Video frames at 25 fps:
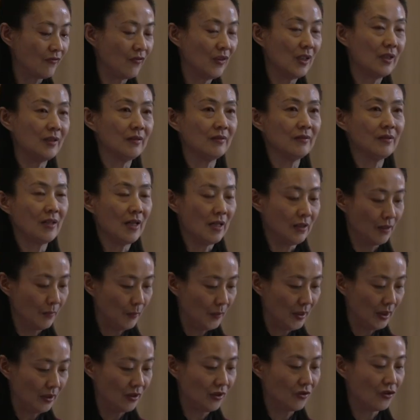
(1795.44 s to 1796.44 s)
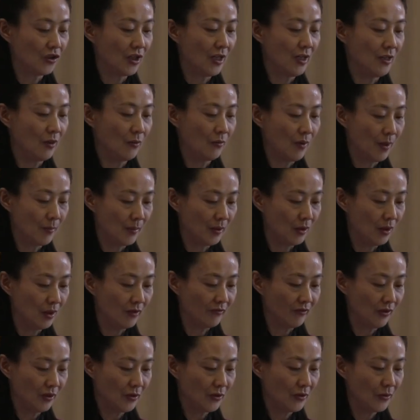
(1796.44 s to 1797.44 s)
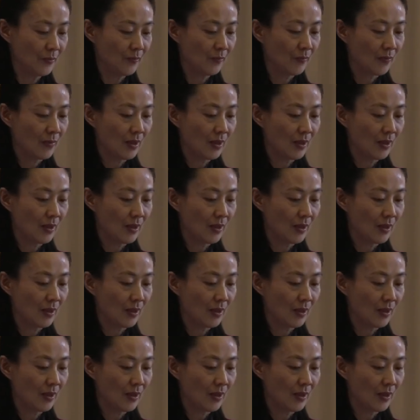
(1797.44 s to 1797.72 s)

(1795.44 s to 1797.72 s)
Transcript: Phelan, and Peter J. Rabinowitz.